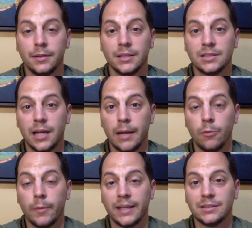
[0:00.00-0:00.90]
This time
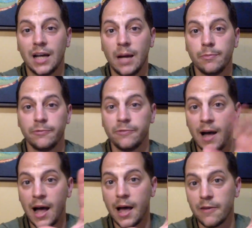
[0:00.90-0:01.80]
with my top
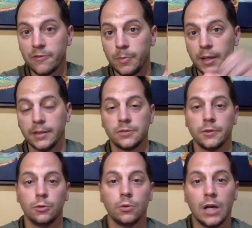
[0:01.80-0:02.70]
5 picks for
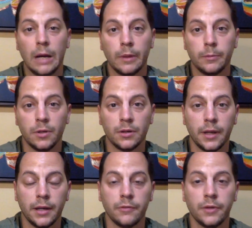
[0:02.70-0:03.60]
New Comic Book
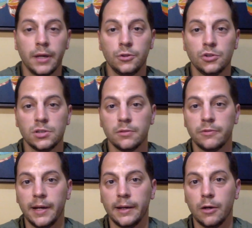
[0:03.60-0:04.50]
Day. If you're interested in
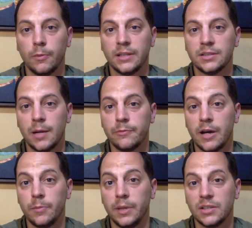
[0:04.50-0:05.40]
finding out what my top
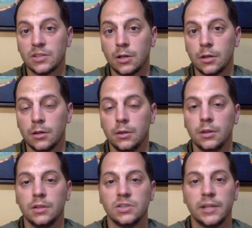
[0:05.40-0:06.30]
5 picks are,
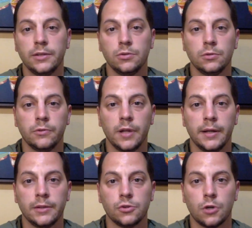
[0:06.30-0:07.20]
stay tuned for that
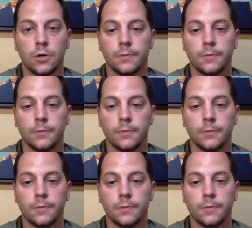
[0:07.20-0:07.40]
intro.